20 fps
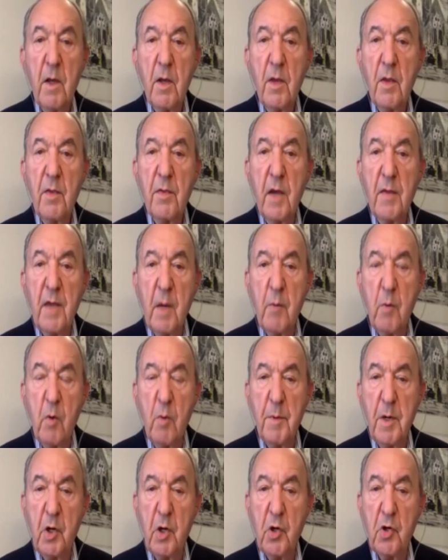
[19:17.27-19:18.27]
there will
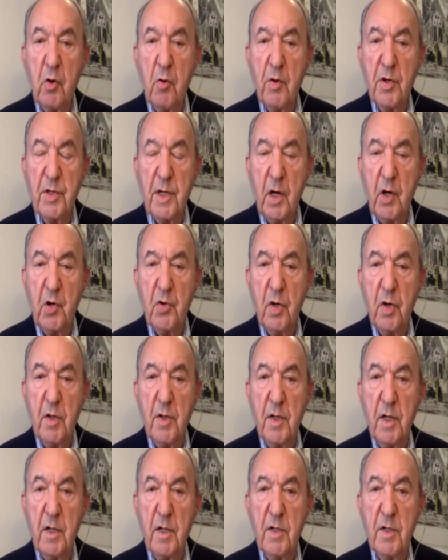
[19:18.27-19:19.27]
be jurisdiction
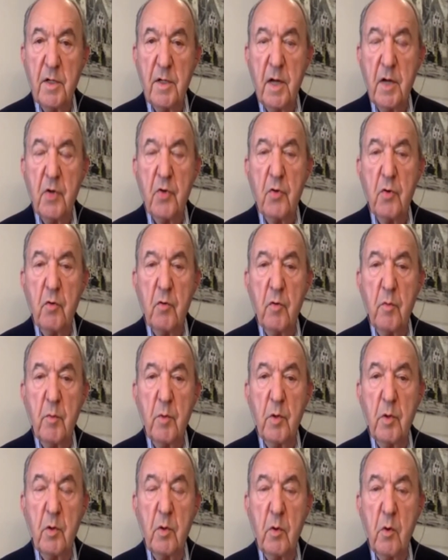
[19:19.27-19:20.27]
in the International
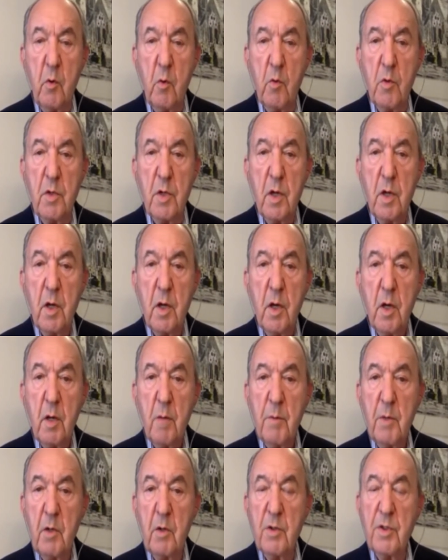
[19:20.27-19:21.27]
Criminal Court
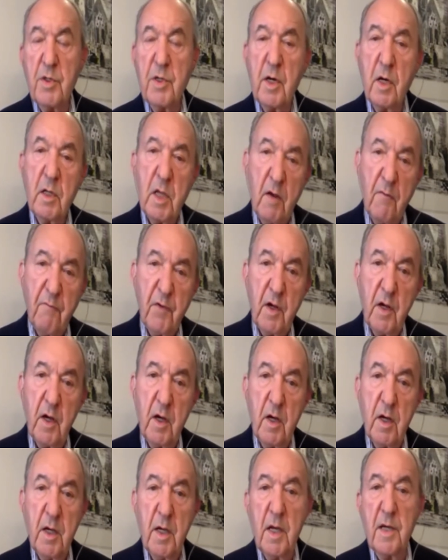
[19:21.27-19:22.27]
because South
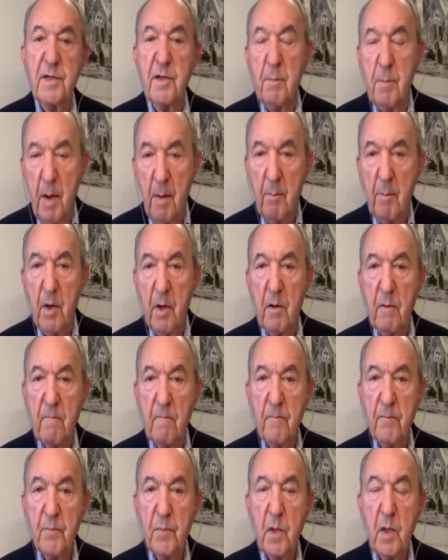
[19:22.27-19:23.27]
Africa is a member.
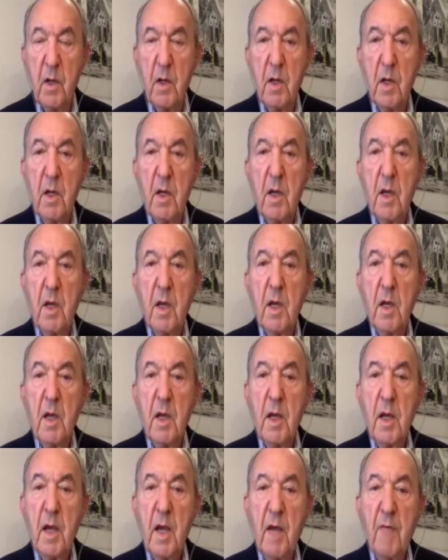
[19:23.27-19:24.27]

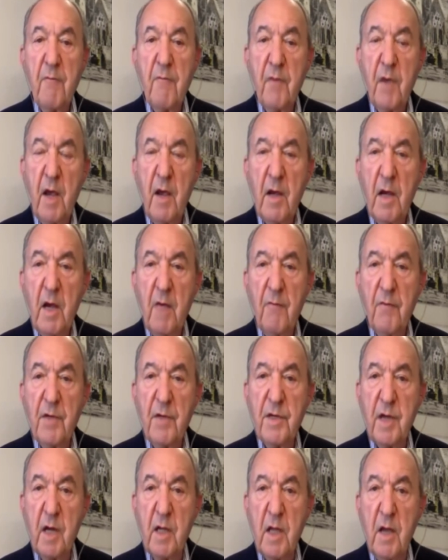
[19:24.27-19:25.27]
If
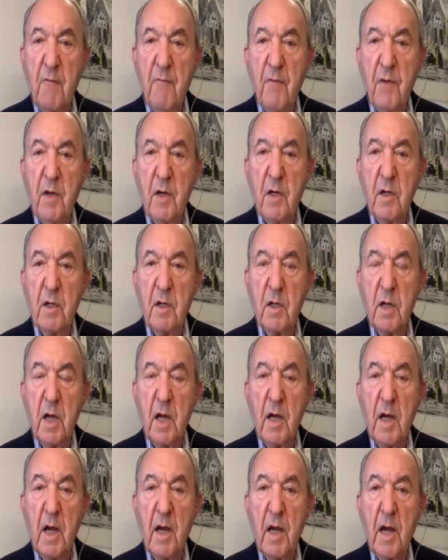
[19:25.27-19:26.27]
a South African,
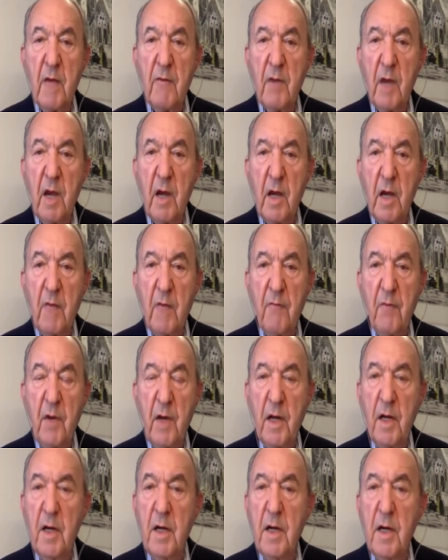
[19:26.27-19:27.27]
if
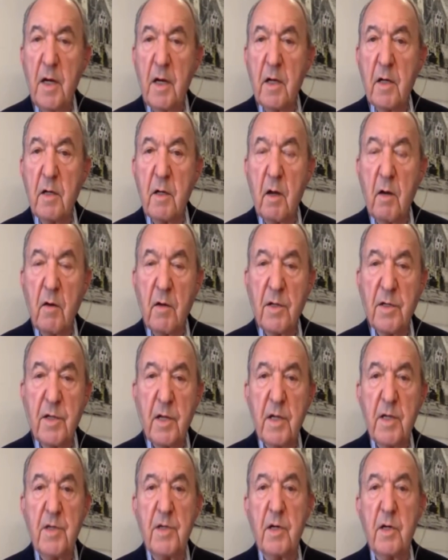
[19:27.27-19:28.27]
an Indian
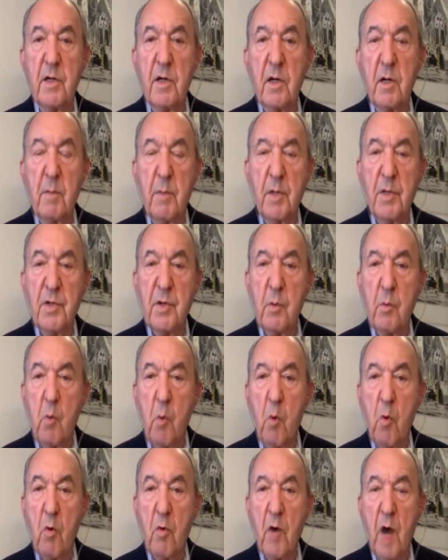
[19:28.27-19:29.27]
citizen commits a
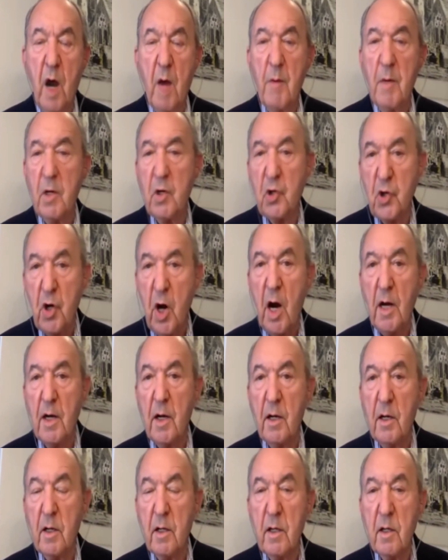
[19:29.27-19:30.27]
war crime in
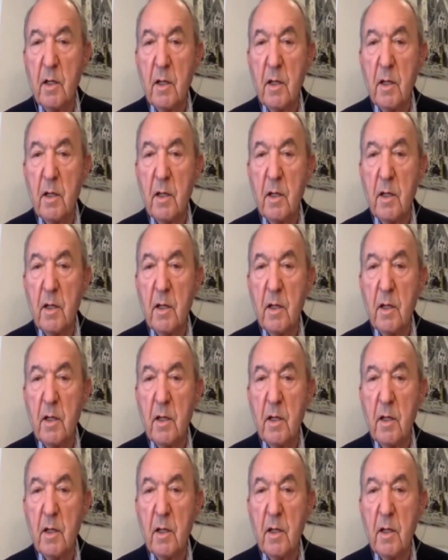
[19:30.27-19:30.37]
China,